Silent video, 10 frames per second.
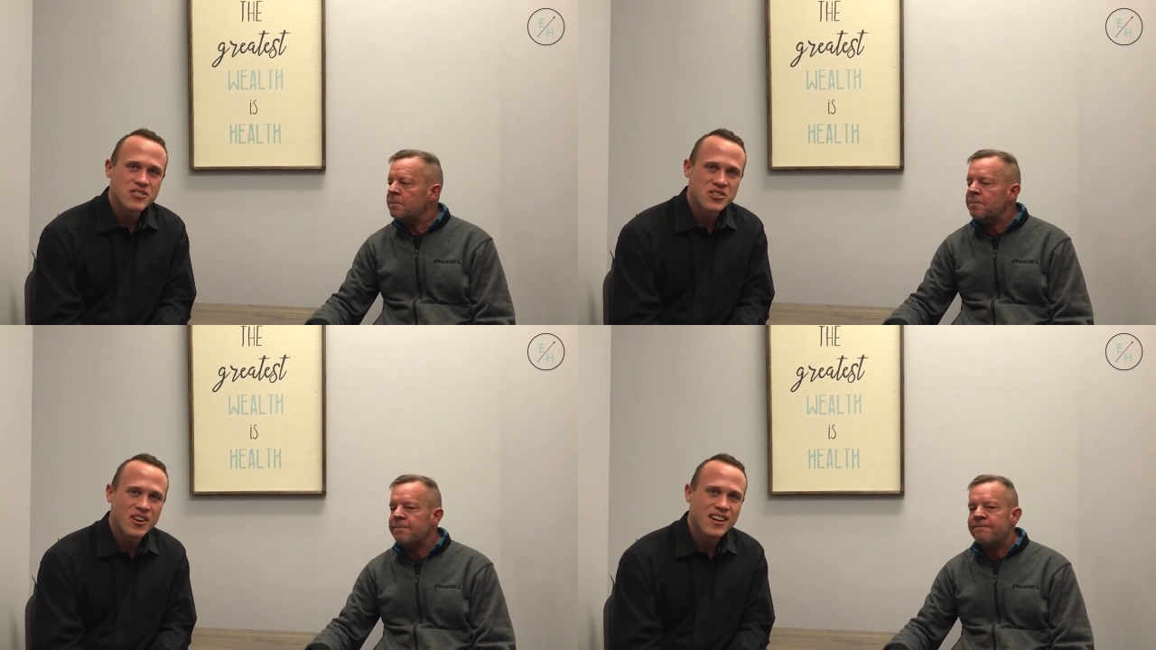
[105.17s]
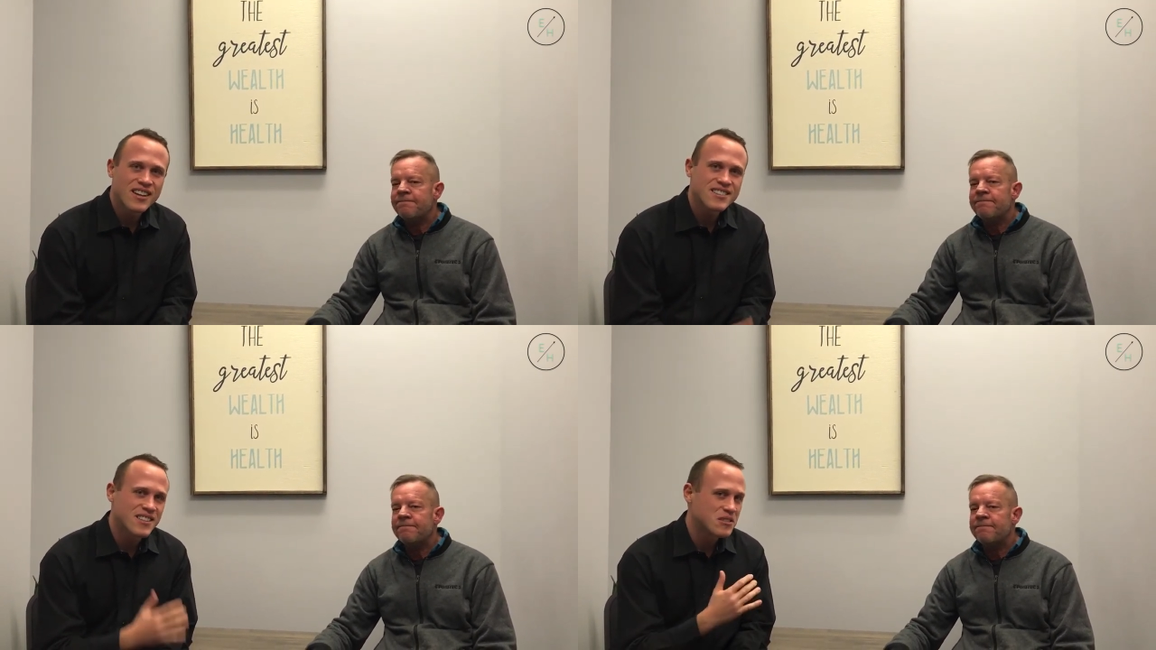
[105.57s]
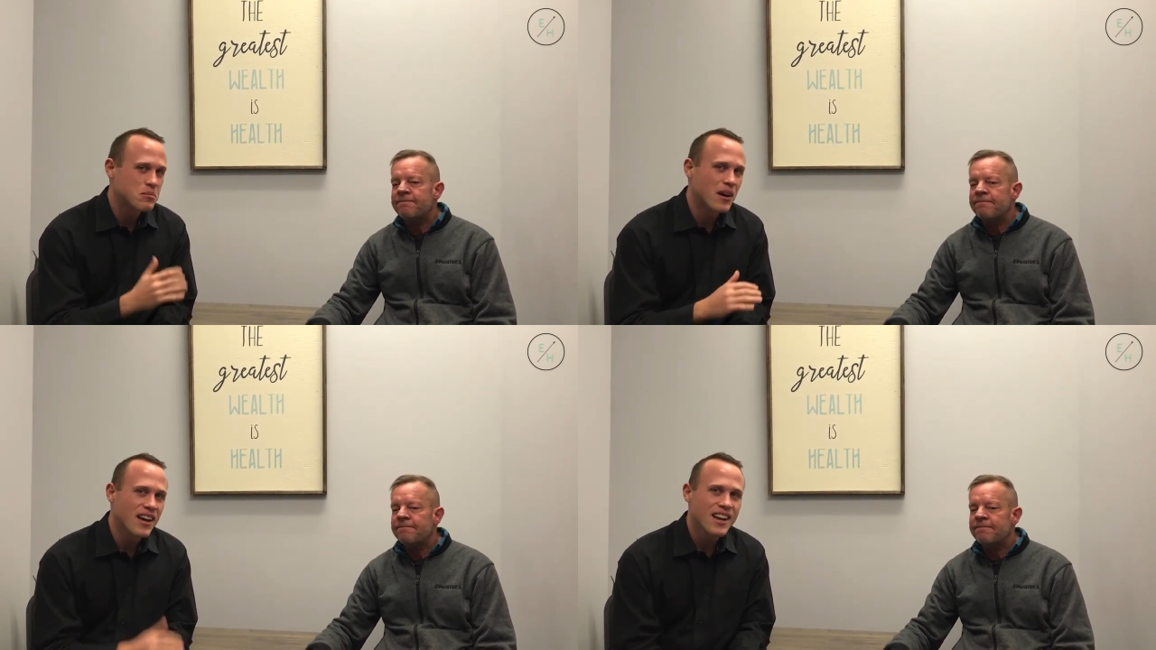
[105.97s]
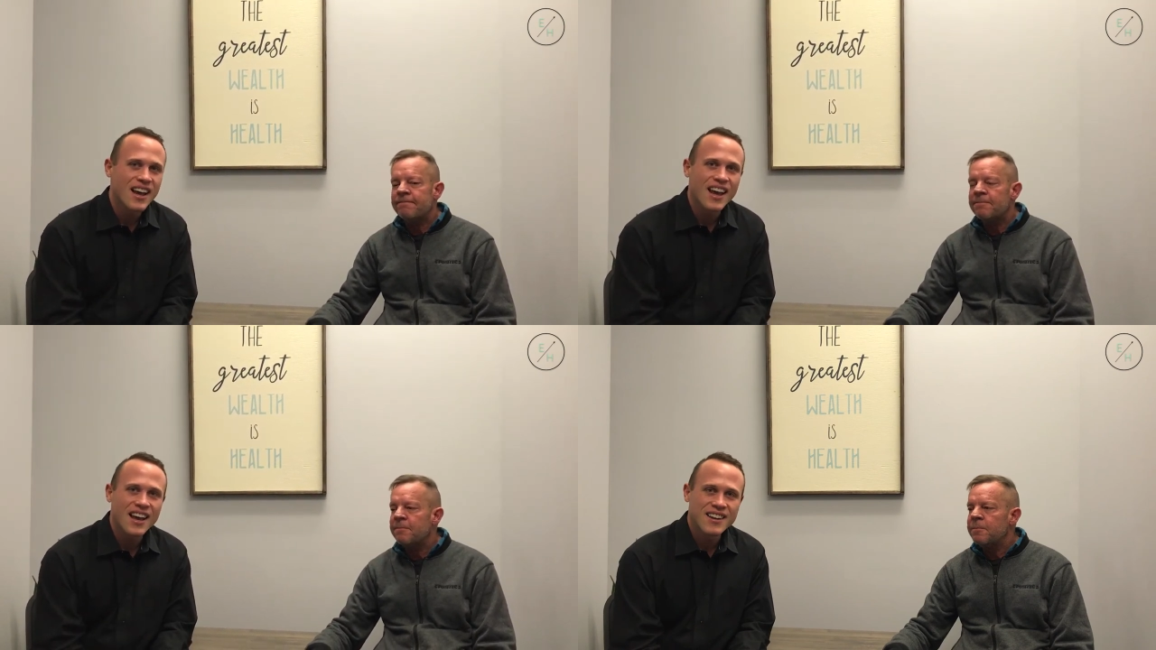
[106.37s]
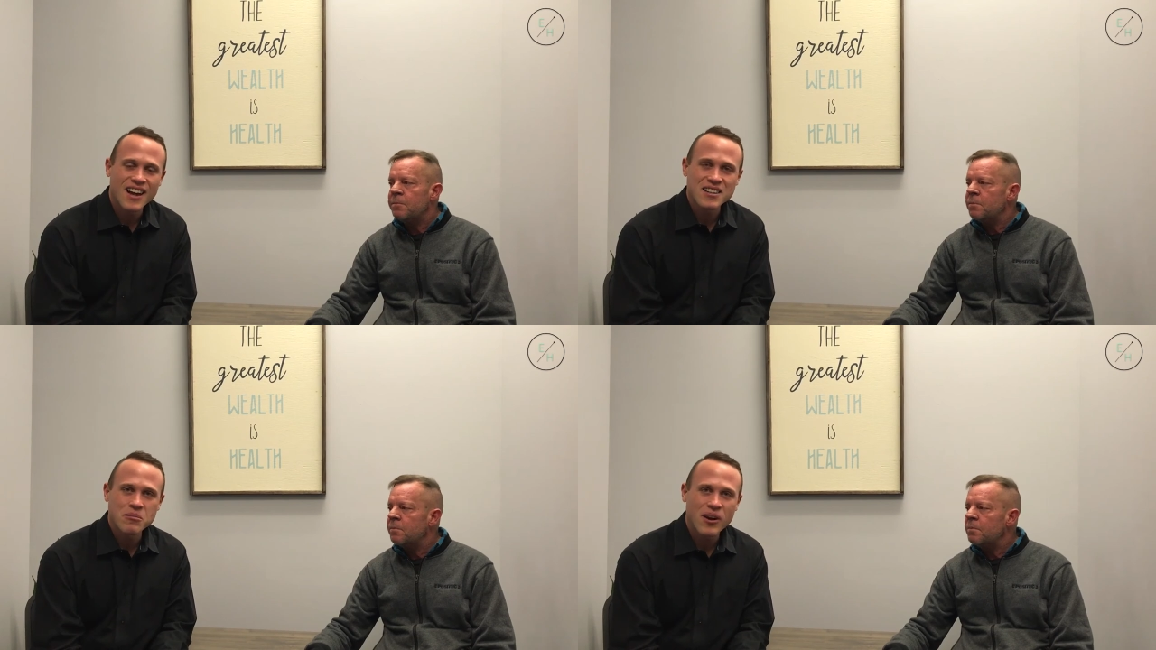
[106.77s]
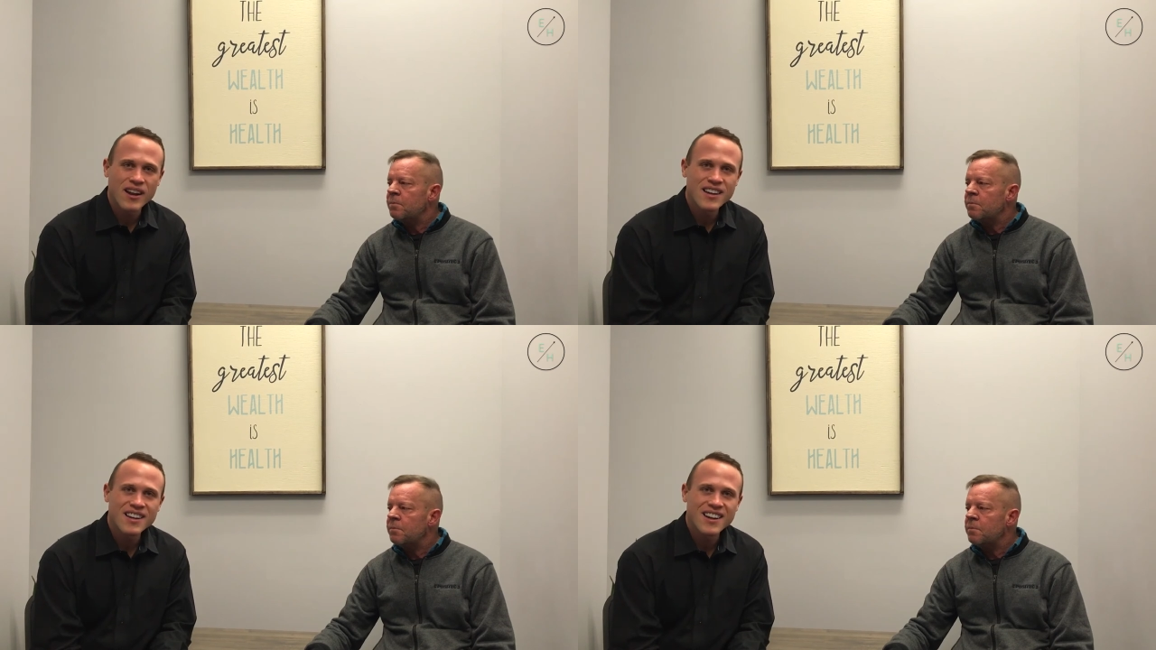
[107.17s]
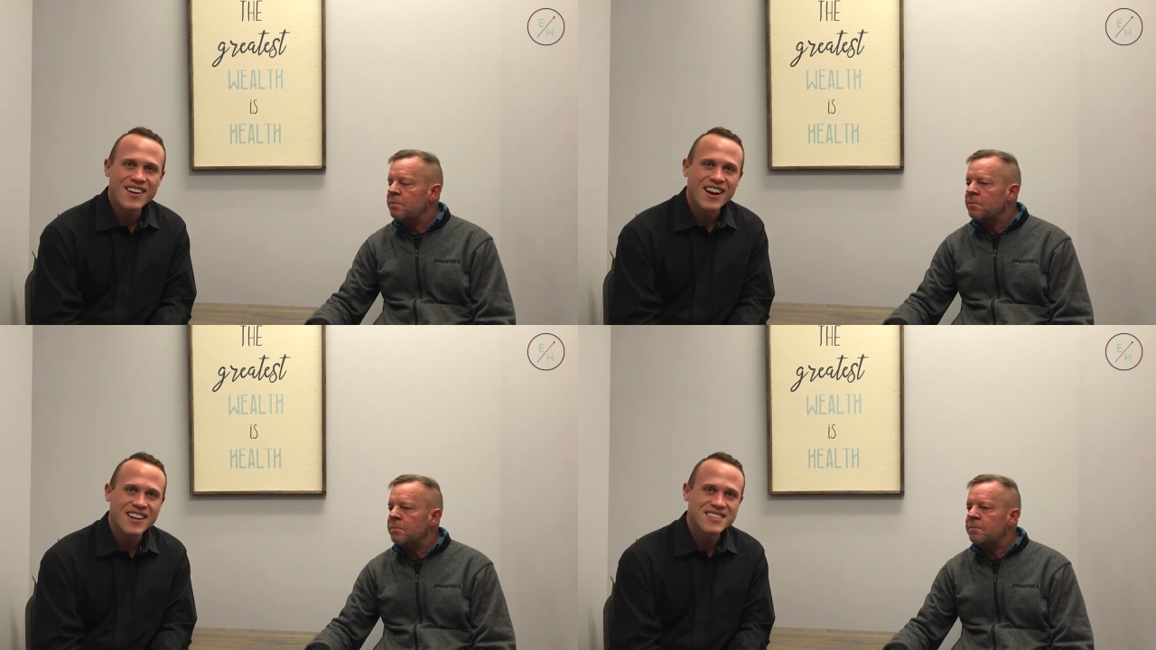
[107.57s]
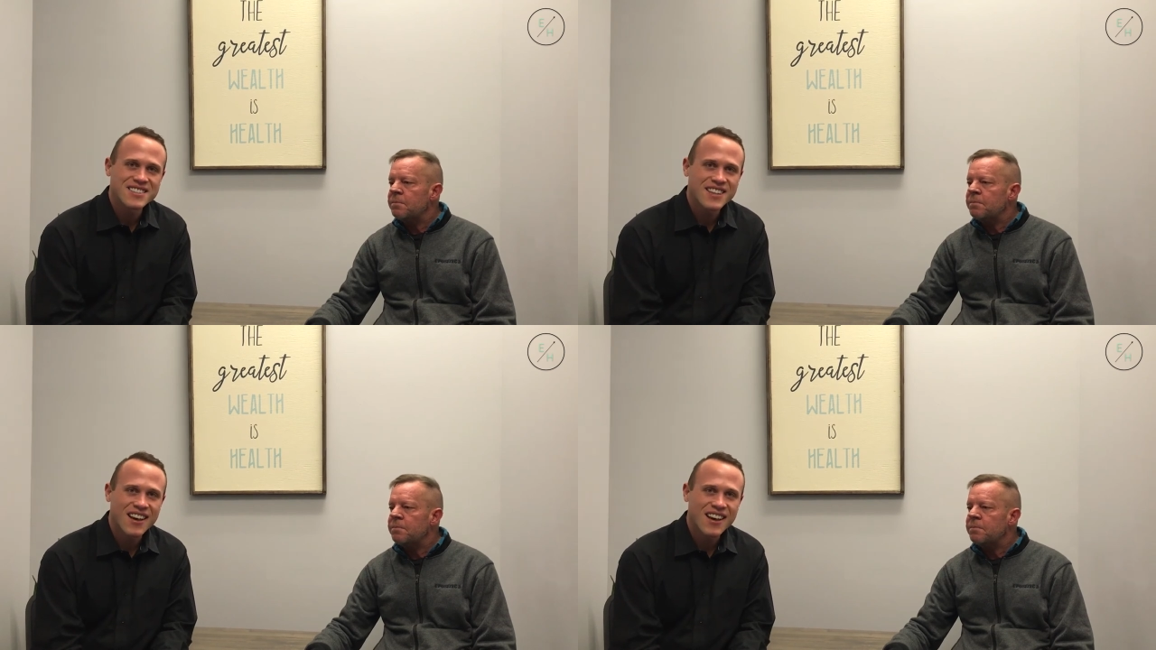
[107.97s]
Speaker 1: for joining us. This is Bud and Dr. Brandon here at Exodus